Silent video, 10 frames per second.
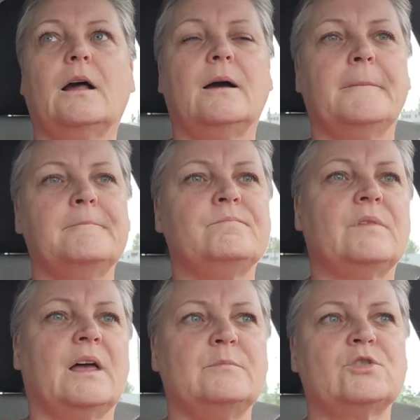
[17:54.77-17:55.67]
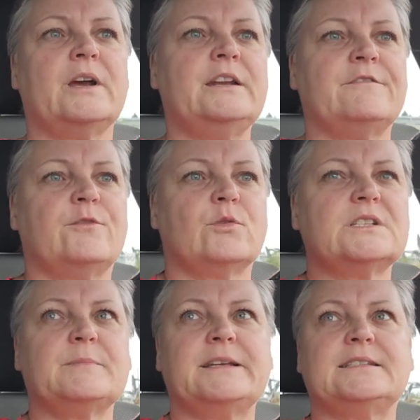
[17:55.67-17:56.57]
um, I'm trying to
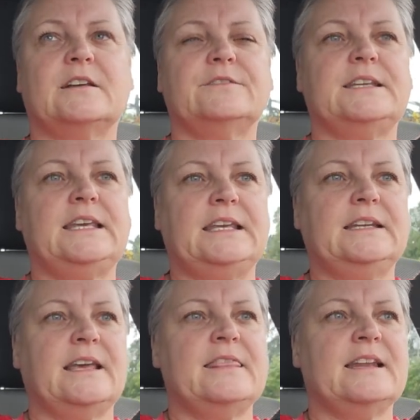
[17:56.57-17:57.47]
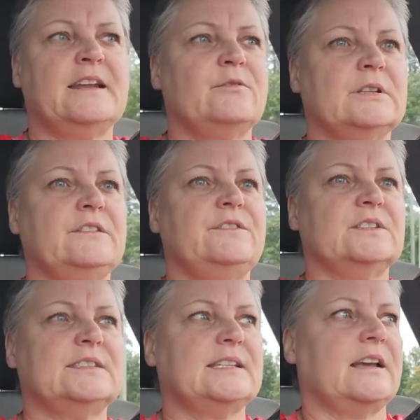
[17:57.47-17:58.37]
force myself to eat and then I really
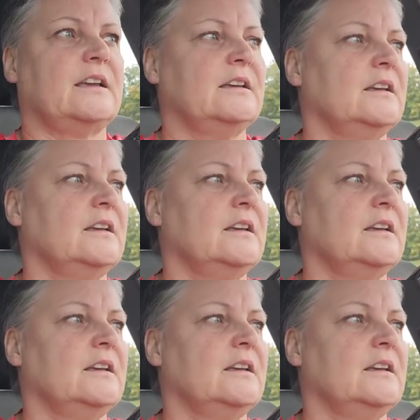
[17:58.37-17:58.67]
feel sick.